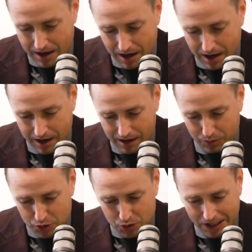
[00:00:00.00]
Uh,
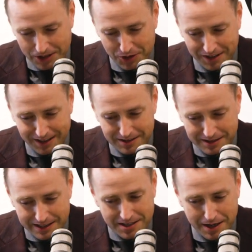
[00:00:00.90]
would you say you're the
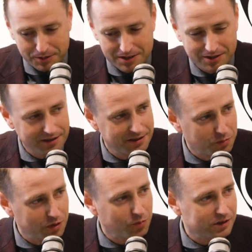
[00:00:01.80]
the top lender?
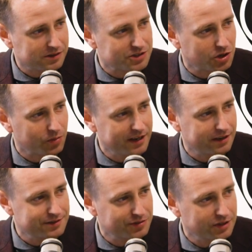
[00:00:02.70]
We're, we're, is there
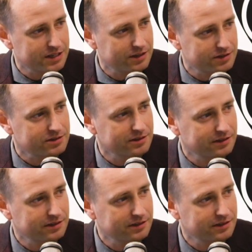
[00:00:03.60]
rankings for lenders?